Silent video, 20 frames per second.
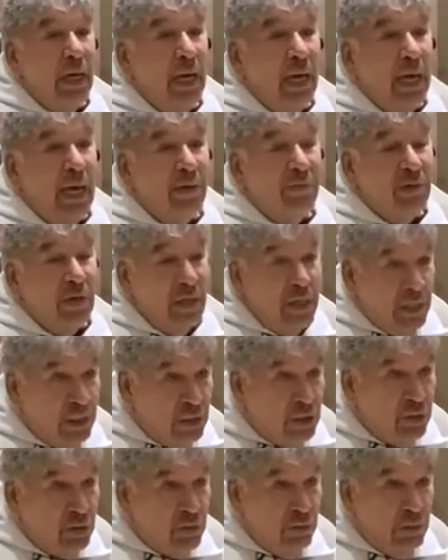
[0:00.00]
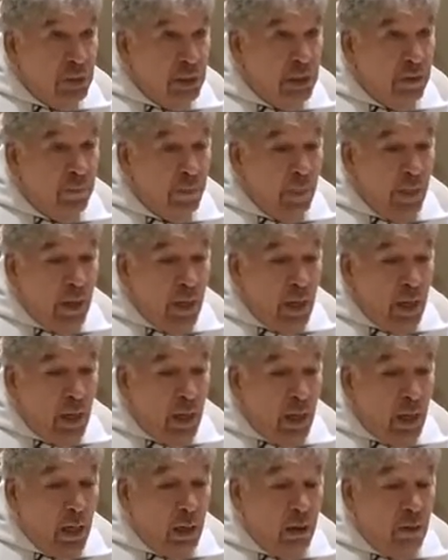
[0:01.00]
have a history
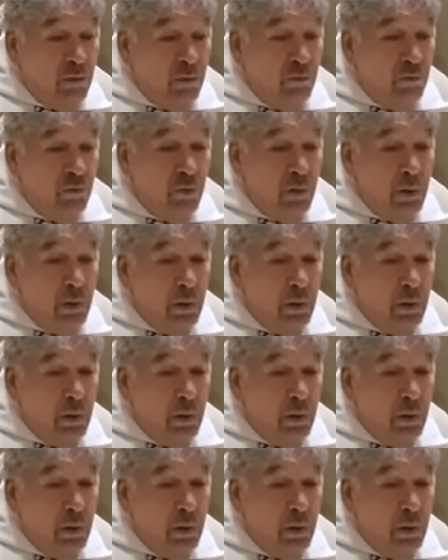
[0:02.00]
of